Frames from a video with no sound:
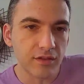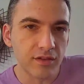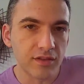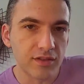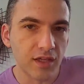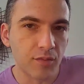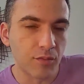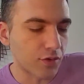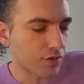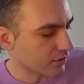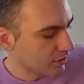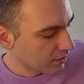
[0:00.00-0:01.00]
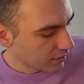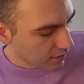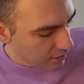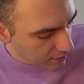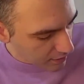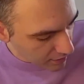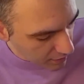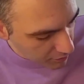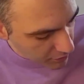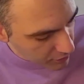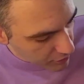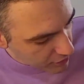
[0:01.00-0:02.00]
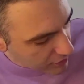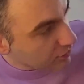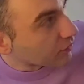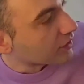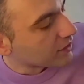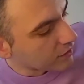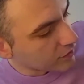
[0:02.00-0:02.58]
on the soundboard. But usually what they'll